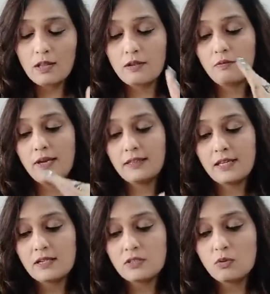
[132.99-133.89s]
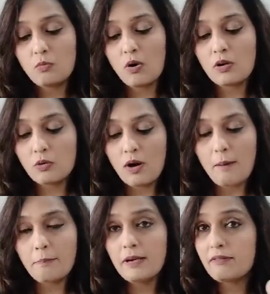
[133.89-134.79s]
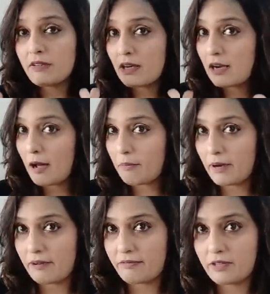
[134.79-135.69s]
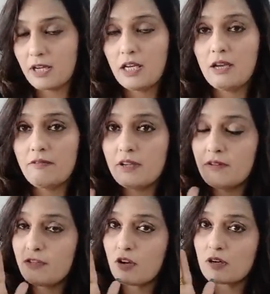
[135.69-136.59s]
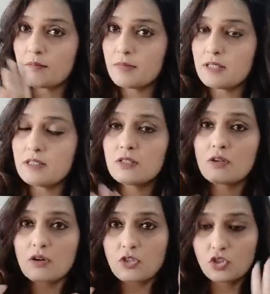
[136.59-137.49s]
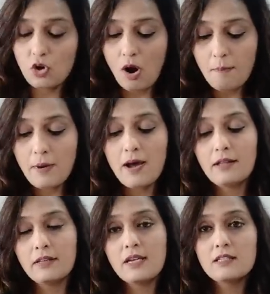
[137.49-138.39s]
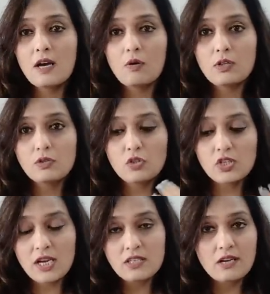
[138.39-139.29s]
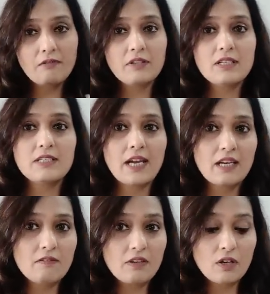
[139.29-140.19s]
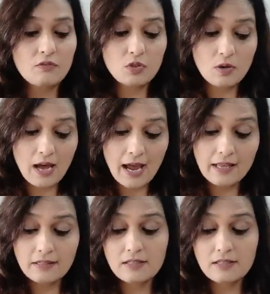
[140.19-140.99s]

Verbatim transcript: the way things you want to uplift it'll uplift even if you're in a business or a job, things are going to change after the second week of July.